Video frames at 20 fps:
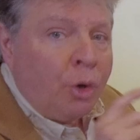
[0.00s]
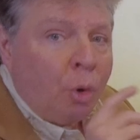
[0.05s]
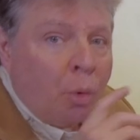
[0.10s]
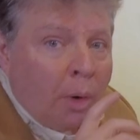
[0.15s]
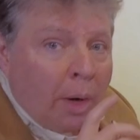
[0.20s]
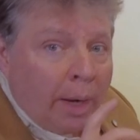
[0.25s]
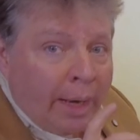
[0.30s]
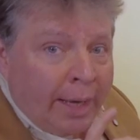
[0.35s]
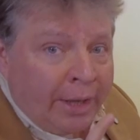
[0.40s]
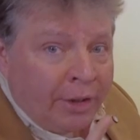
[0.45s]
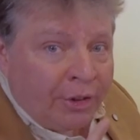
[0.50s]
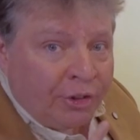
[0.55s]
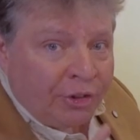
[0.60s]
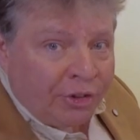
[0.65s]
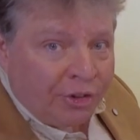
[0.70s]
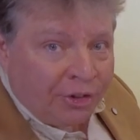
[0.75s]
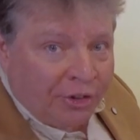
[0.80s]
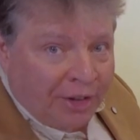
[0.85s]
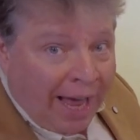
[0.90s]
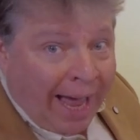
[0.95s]
you
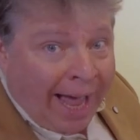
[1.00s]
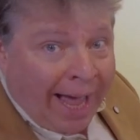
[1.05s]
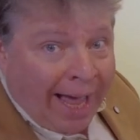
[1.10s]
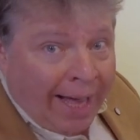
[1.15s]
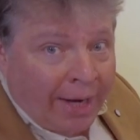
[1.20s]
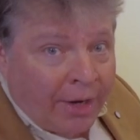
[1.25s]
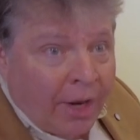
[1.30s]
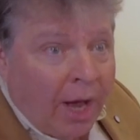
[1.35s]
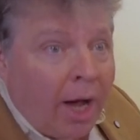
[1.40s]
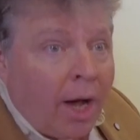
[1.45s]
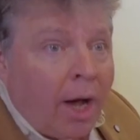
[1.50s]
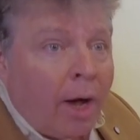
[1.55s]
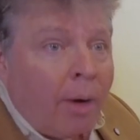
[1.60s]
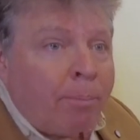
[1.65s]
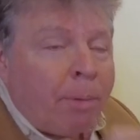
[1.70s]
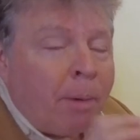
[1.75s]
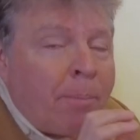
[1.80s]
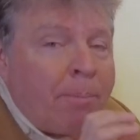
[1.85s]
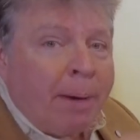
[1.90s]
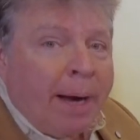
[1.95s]
instead
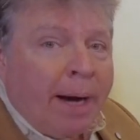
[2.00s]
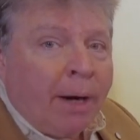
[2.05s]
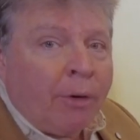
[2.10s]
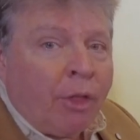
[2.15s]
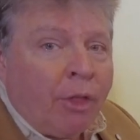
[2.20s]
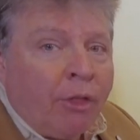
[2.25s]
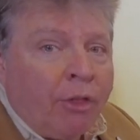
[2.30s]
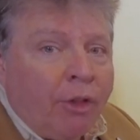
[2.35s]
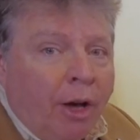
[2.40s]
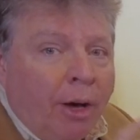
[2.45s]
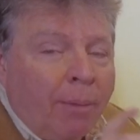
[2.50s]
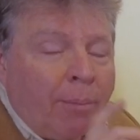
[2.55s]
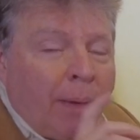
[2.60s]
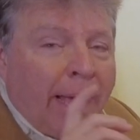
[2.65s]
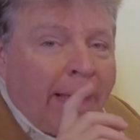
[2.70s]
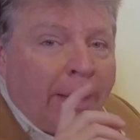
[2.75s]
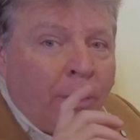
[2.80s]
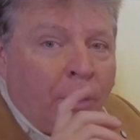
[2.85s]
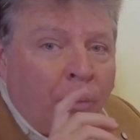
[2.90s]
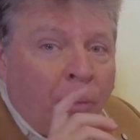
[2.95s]
prepare the thumb
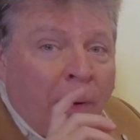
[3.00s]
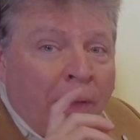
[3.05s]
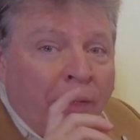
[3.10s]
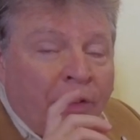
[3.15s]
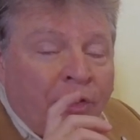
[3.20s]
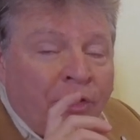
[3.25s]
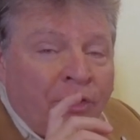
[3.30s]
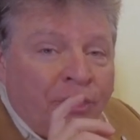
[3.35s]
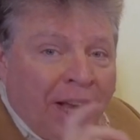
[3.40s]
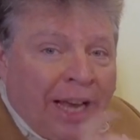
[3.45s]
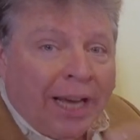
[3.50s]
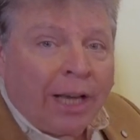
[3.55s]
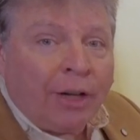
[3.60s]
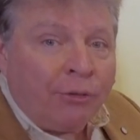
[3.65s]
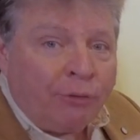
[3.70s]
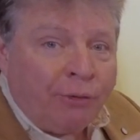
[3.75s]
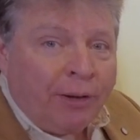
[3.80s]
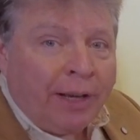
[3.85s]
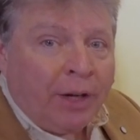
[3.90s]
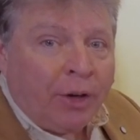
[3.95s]
when the
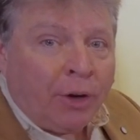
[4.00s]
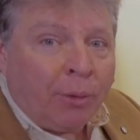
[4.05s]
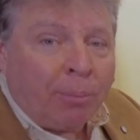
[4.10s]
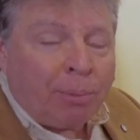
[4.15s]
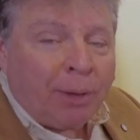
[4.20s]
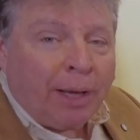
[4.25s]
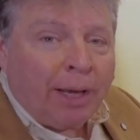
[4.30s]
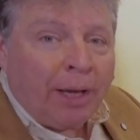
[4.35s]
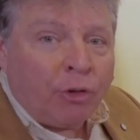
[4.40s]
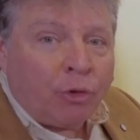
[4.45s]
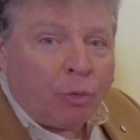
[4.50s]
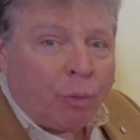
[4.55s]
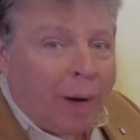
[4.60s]
second finger plays.